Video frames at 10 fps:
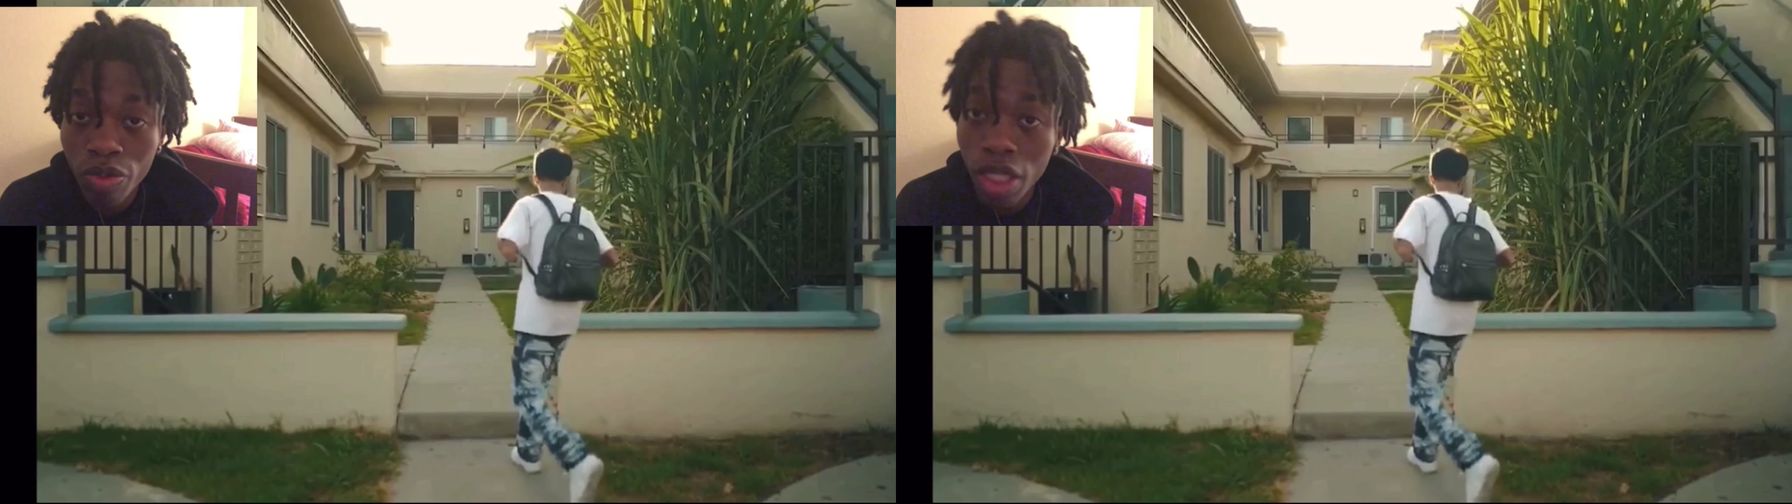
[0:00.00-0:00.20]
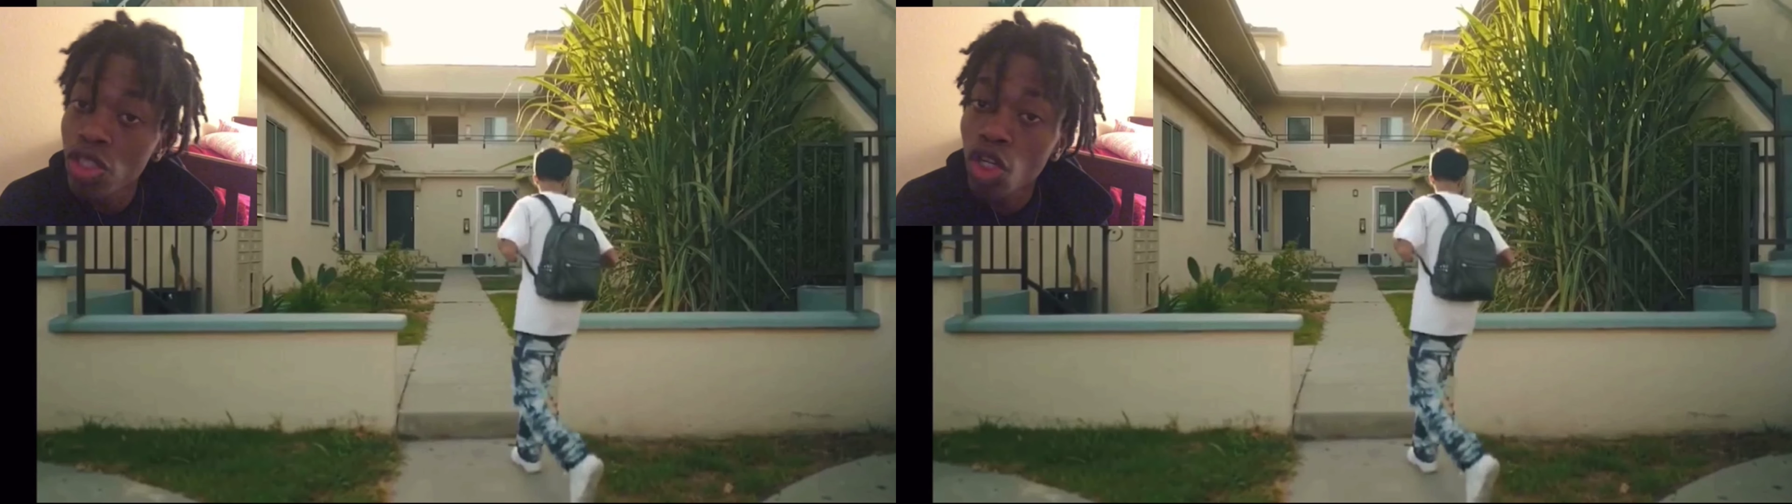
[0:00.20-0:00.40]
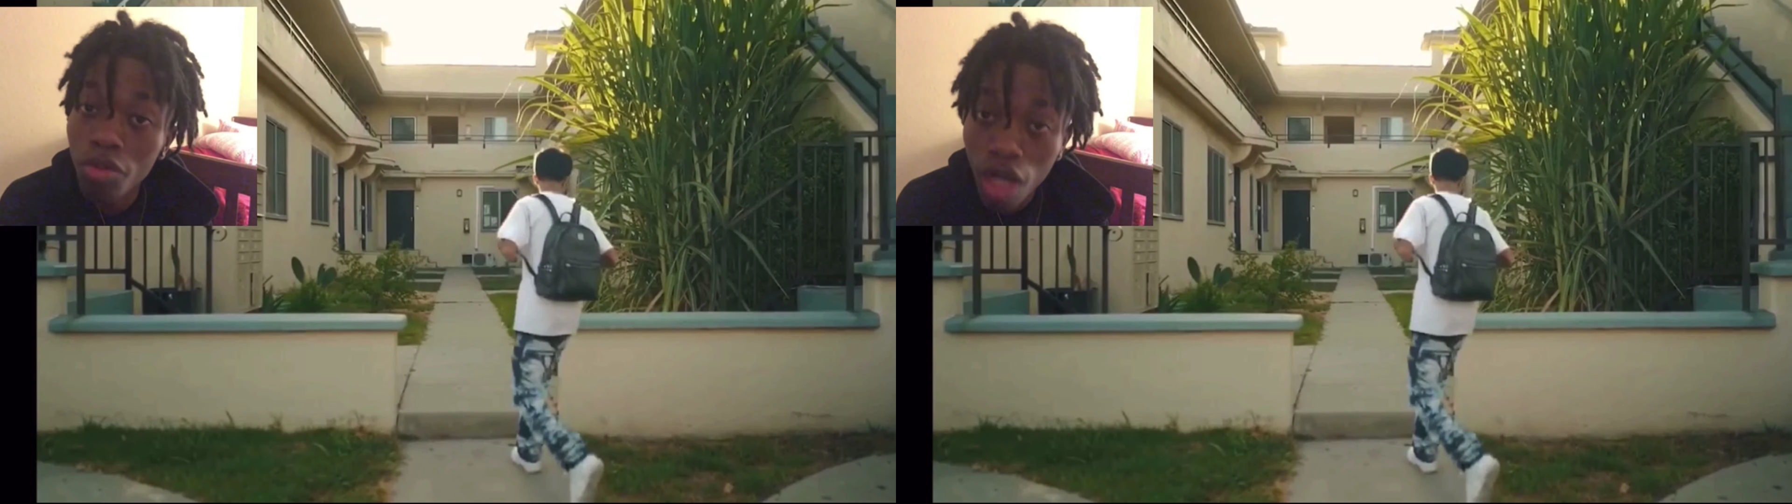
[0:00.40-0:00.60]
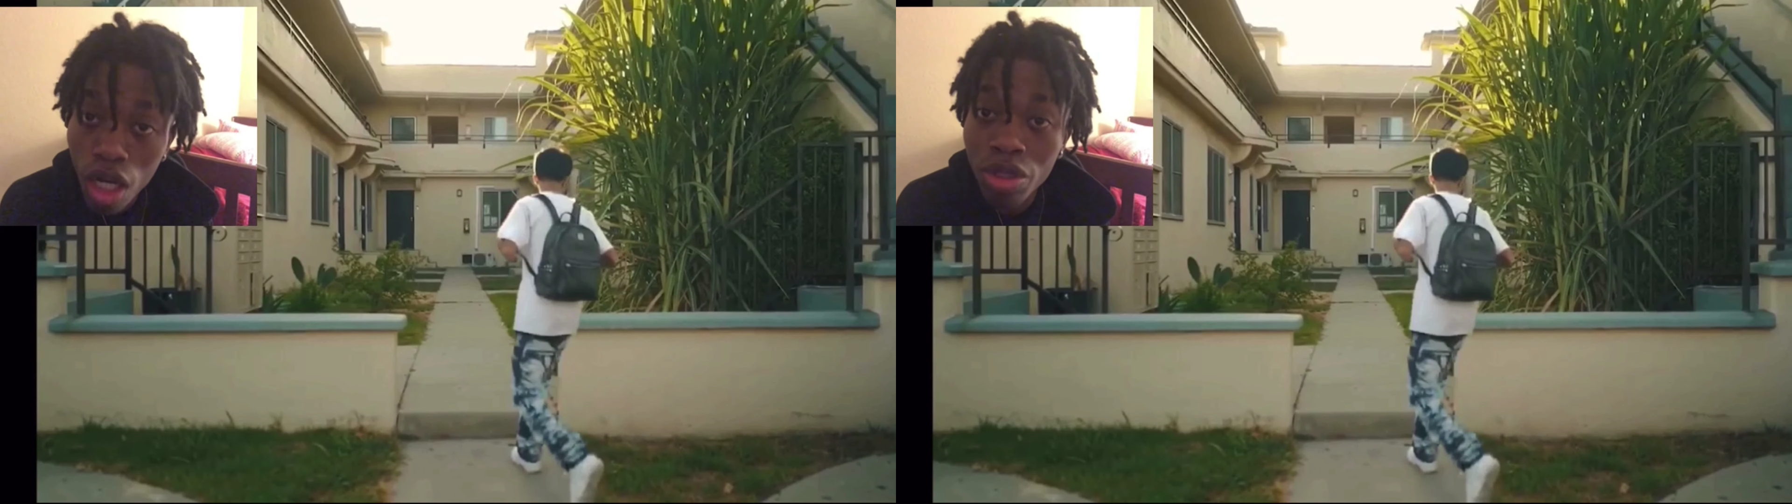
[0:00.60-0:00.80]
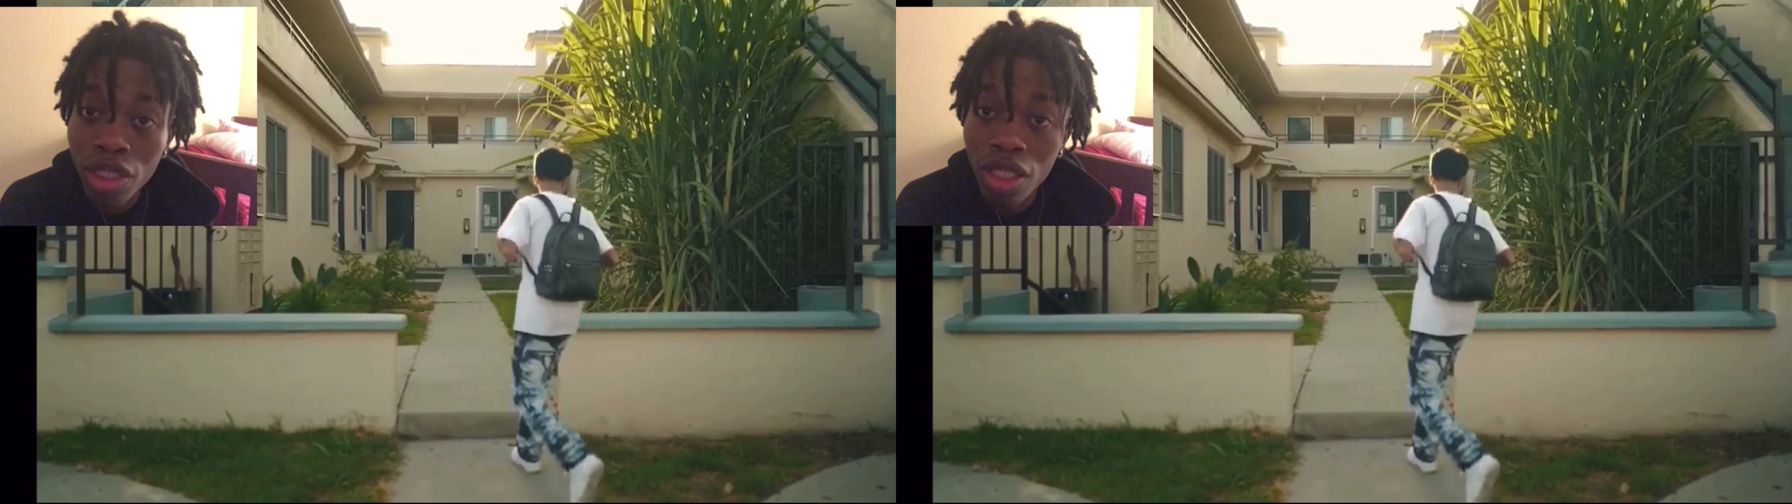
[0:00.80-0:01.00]
That's your
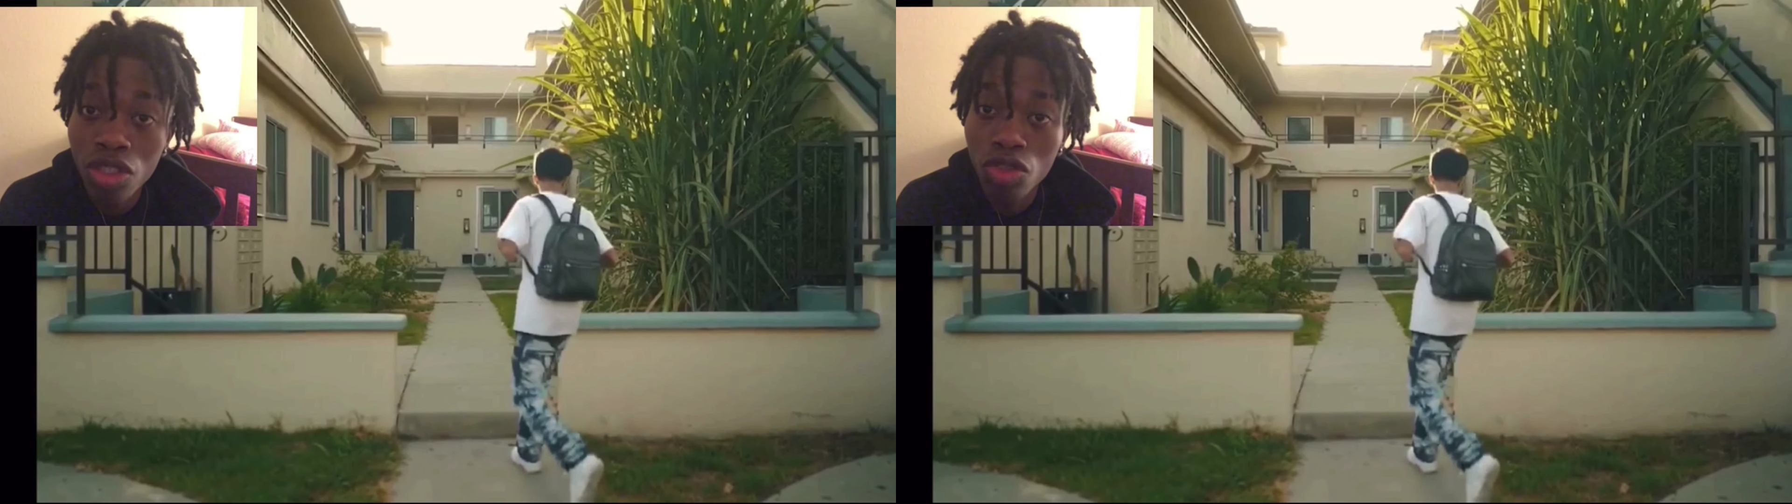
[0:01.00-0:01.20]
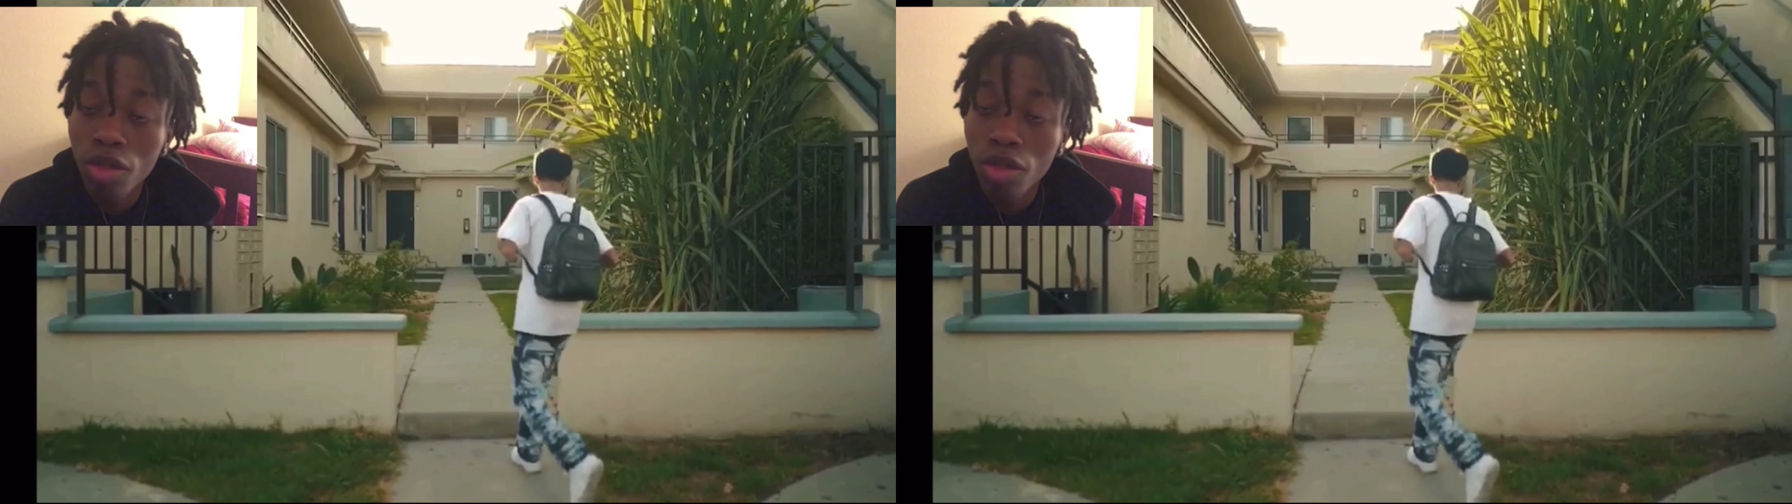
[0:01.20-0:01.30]
mom's telling you,